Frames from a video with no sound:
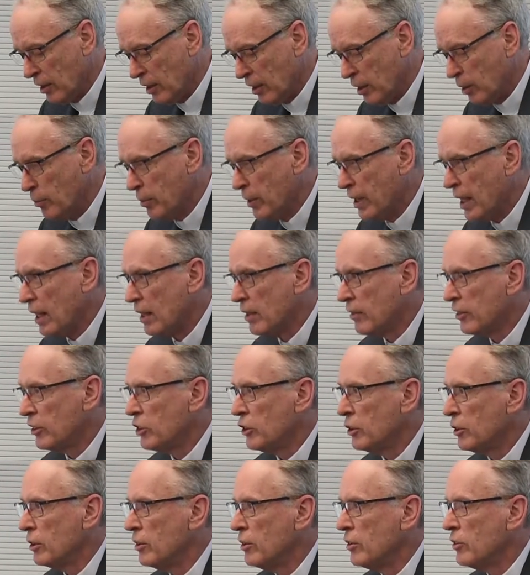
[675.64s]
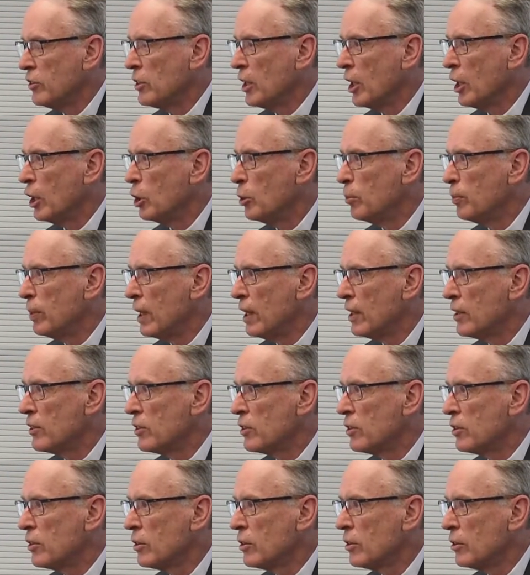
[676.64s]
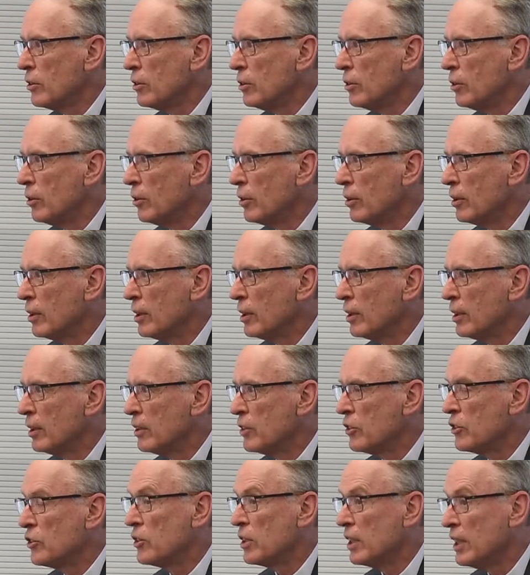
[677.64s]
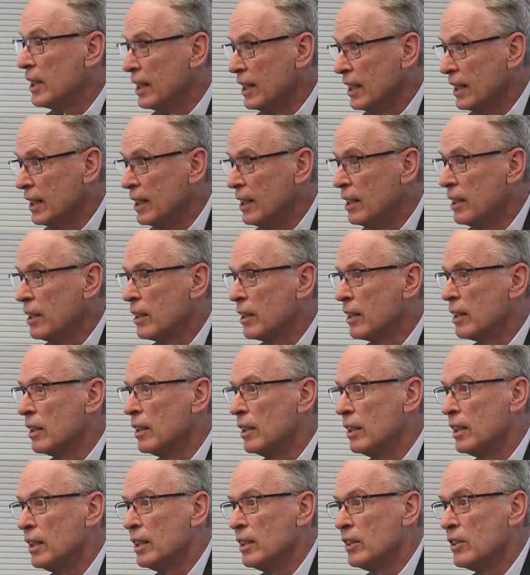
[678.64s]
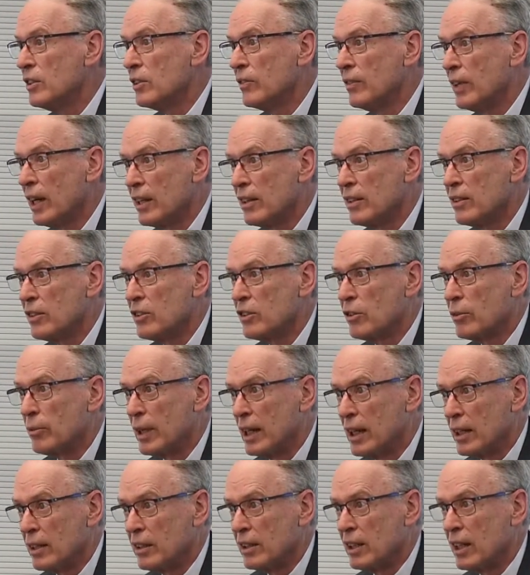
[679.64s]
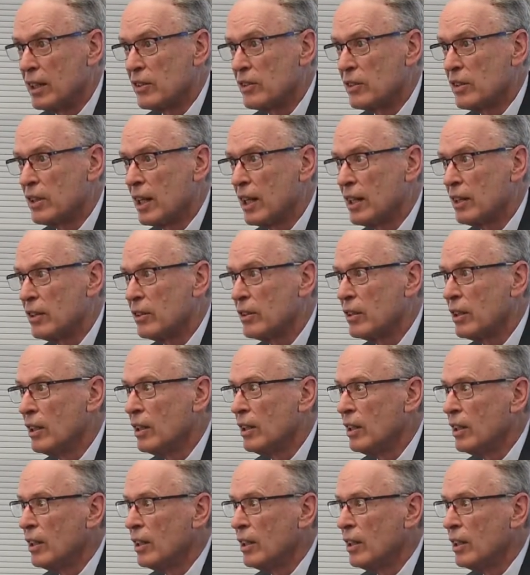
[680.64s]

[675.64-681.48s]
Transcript: the Beatitudes help us to see the needs of others around us, and